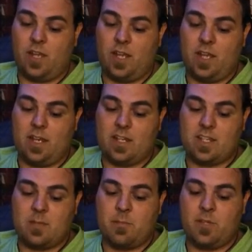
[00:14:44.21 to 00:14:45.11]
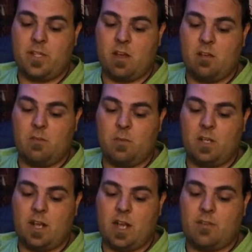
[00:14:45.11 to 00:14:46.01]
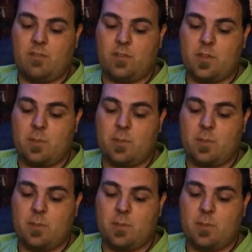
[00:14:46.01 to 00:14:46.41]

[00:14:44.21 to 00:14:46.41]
and it's a complete all-in-one guide for